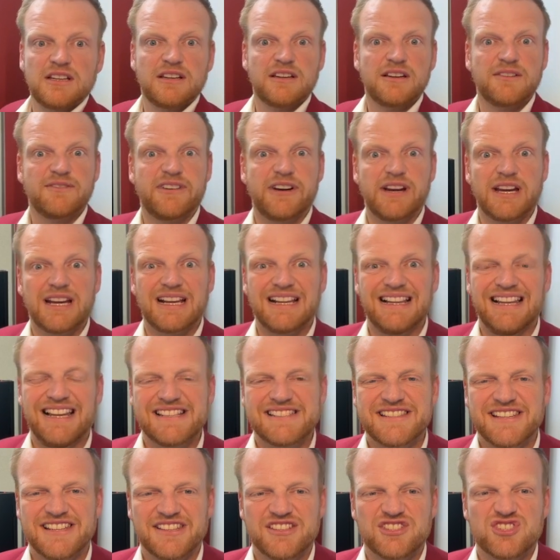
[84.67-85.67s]
Very
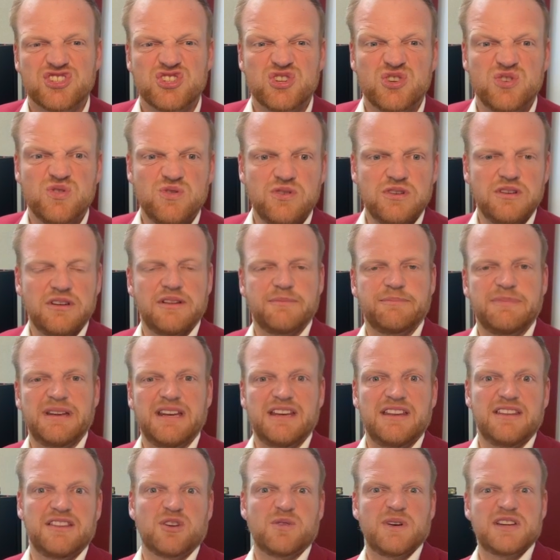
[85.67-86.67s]
classic tune.
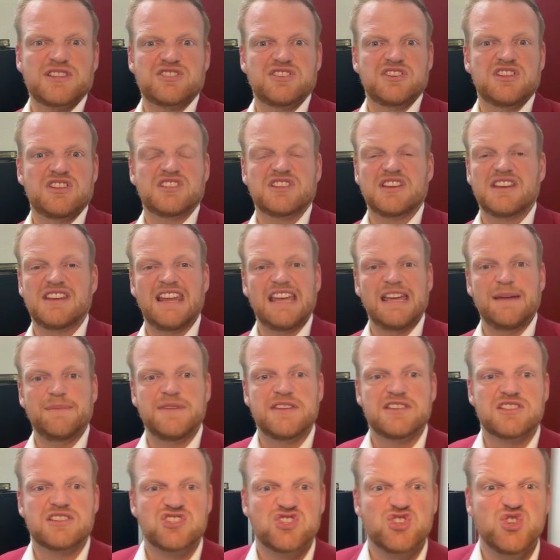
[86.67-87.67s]
Pity the question isn't name
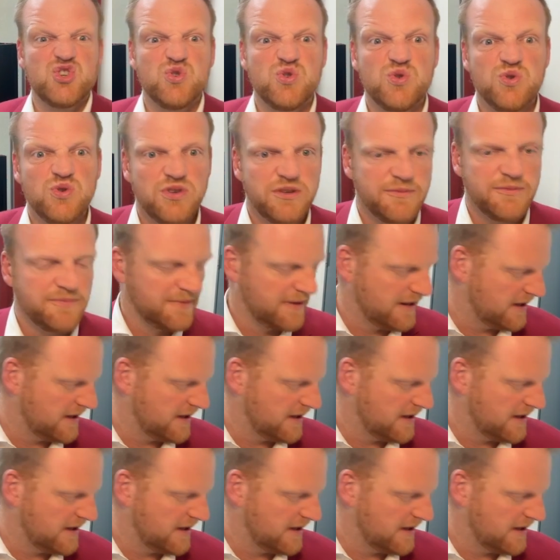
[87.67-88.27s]
this tune.